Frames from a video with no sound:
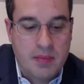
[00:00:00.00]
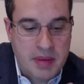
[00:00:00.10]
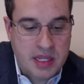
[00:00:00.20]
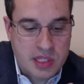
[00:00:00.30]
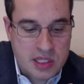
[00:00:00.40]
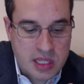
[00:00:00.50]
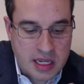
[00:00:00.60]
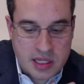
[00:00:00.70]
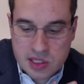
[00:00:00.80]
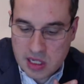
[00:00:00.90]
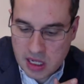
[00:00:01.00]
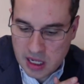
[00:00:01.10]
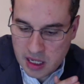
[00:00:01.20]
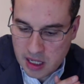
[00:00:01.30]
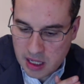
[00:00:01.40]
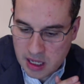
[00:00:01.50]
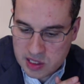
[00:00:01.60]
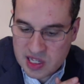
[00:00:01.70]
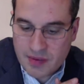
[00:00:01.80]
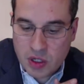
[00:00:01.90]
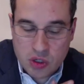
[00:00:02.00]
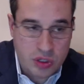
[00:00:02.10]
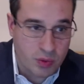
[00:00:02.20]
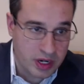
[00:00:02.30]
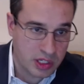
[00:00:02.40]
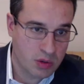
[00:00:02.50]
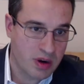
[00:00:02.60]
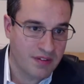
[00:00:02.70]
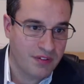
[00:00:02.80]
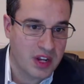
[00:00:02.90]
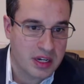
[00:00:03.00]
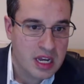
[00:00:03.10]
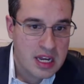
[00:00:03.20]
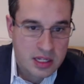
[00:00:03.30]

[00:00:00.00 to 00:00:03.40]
Because this thing is 720 square feet.